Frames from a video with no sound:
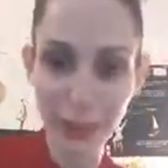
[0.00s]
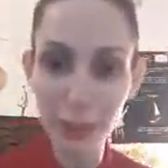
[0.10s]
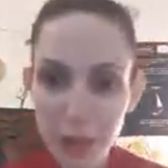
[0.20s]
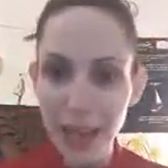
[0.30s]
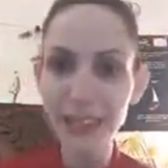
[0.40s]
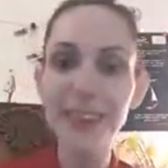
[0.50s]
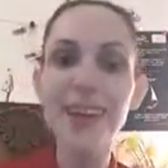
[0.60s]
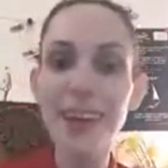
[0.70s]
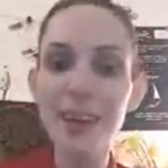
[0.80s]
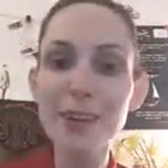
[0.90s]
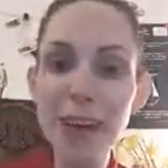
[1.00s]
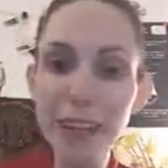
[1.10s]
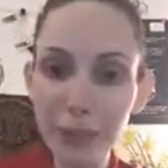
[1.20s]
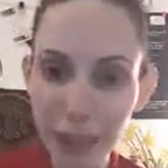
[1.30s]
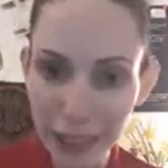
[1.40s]
Great,
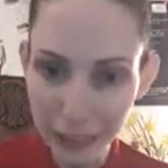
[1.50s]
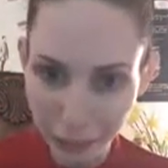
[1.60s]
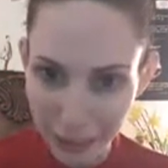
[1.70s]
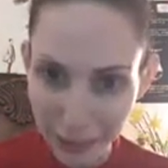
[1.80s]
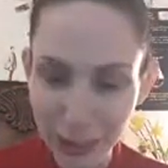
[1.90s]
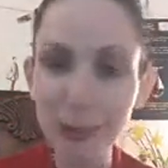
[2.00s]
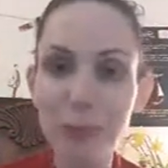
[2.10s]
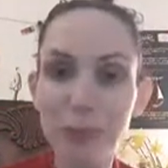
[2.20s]
great, great, great.